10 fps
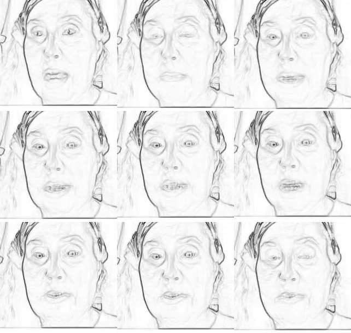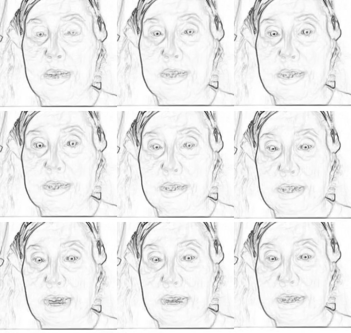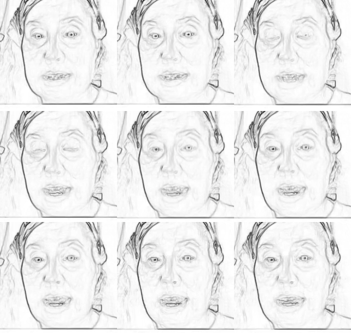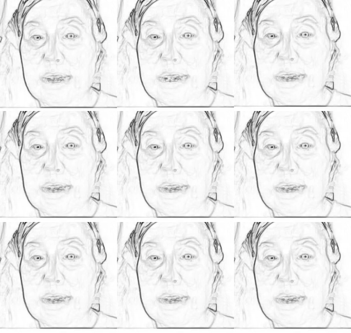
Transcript: make a lot of advances in science. And